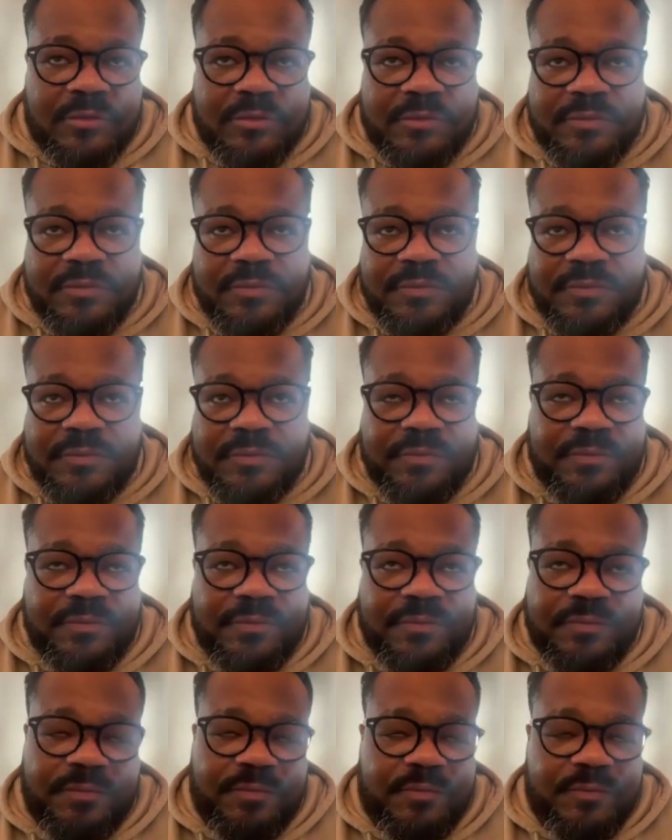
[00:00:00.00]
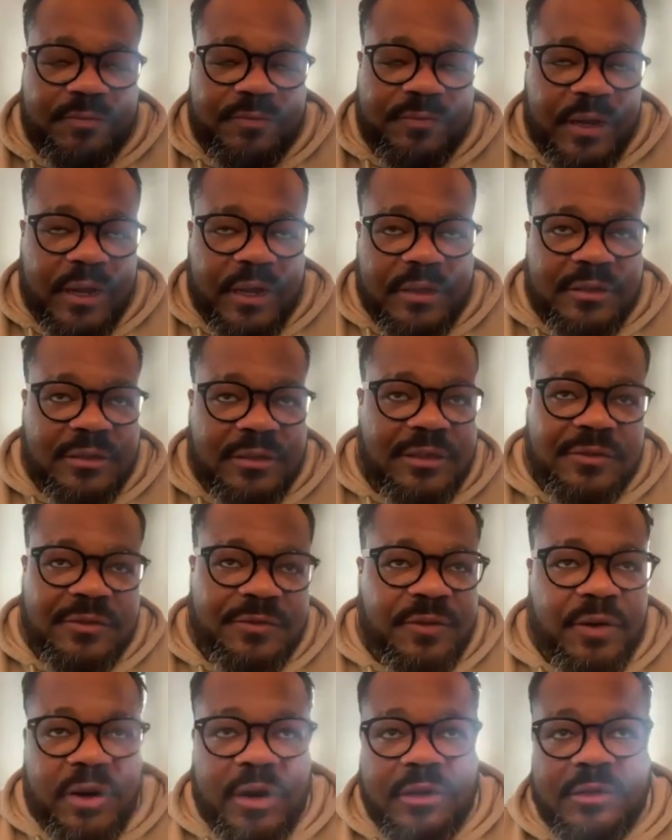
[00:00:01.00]
is very
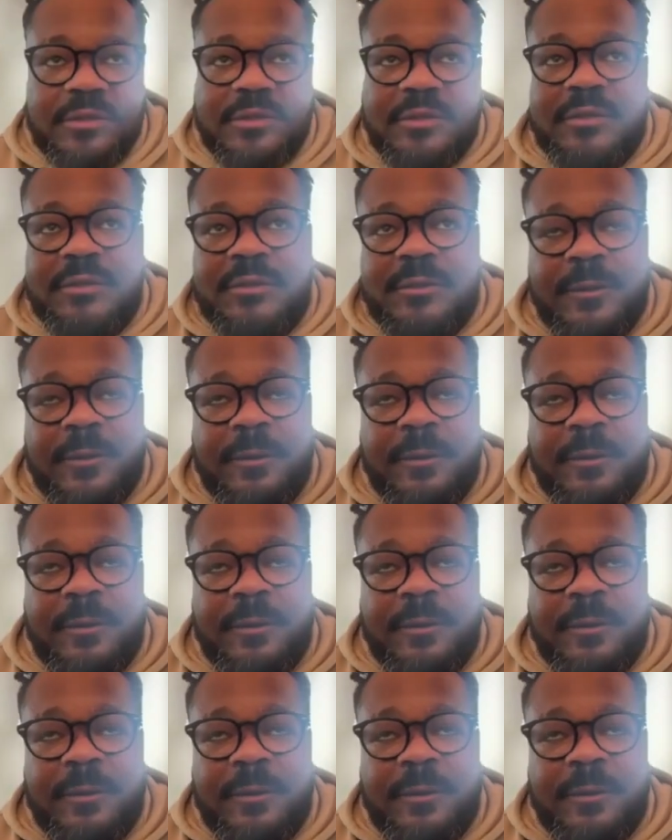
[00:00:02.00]
different.